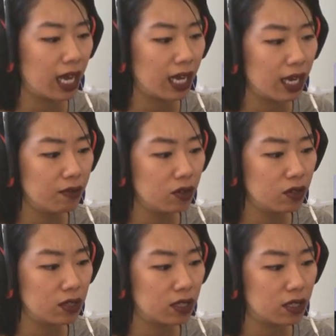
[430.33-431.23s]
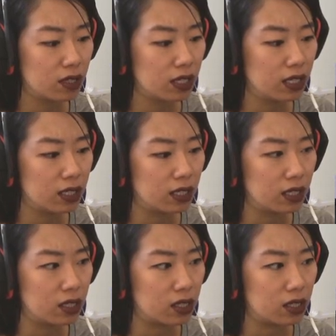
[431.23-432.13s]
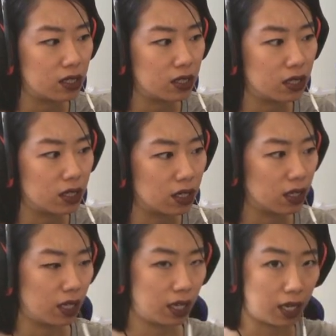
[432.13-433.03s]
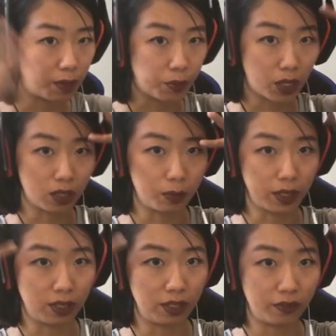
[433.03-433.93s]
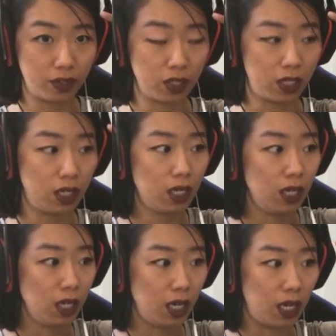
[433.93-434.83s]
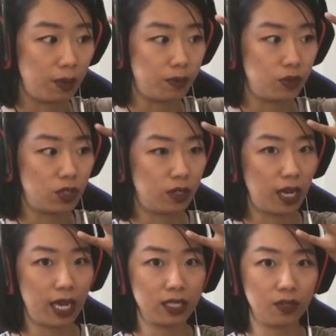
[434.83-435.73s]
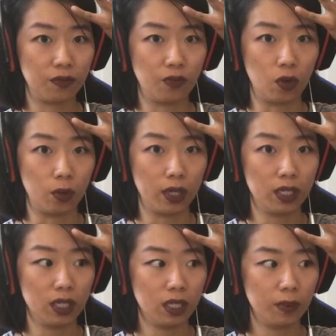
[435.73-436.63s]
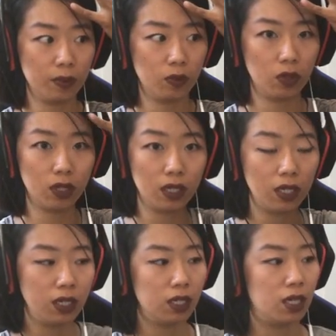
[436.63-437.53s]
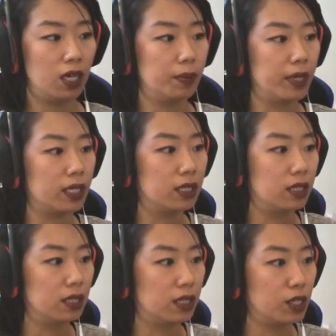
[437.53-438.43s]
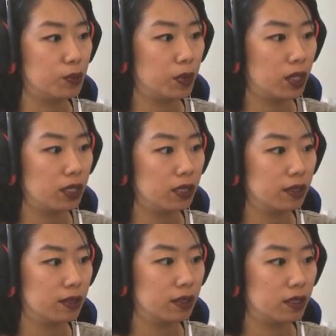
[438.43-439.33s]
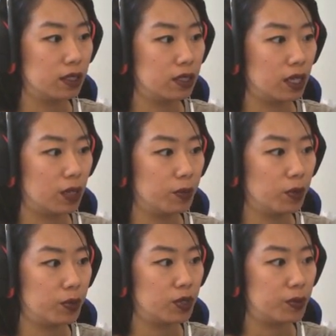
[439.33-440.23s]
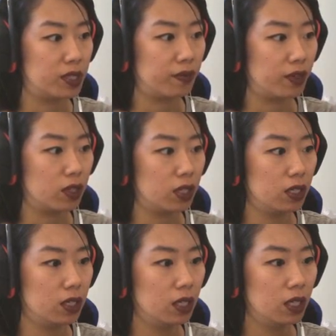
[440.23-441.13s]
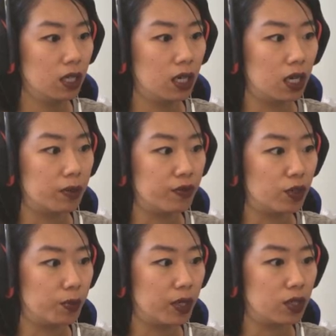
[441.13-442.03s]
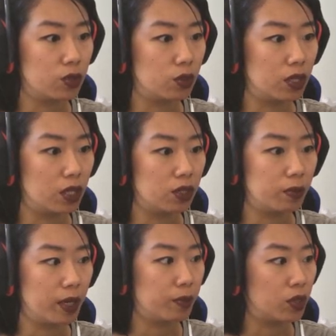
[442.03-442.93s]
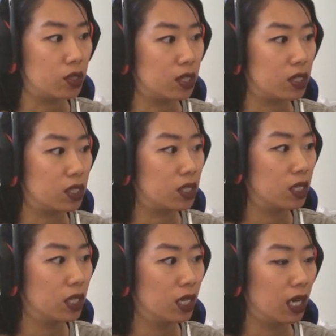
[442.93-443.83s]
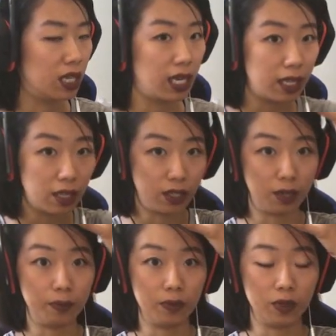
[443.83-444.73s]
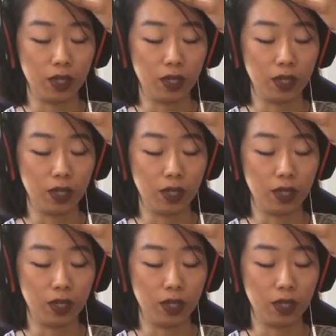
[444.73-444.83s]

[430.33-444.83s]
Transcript: I have noticed that Leah does the hand part a little bit differently. She has it forward a little bit more, like this part, this elbow specifically. If you compare it to the other members, it's a lot, their